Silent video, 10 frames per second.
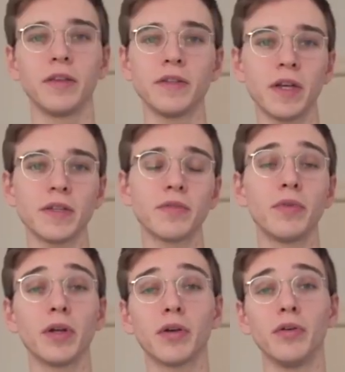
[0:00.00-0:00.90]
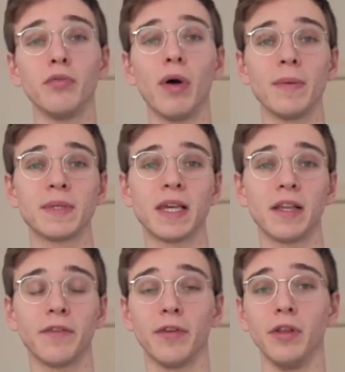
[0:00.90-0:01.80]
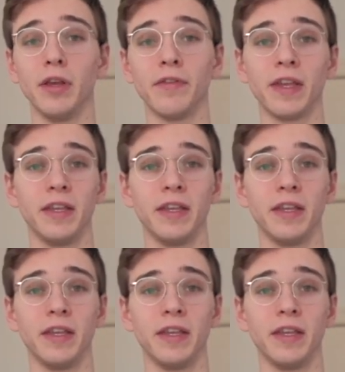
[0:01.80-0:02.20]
There is also a really cool website if you live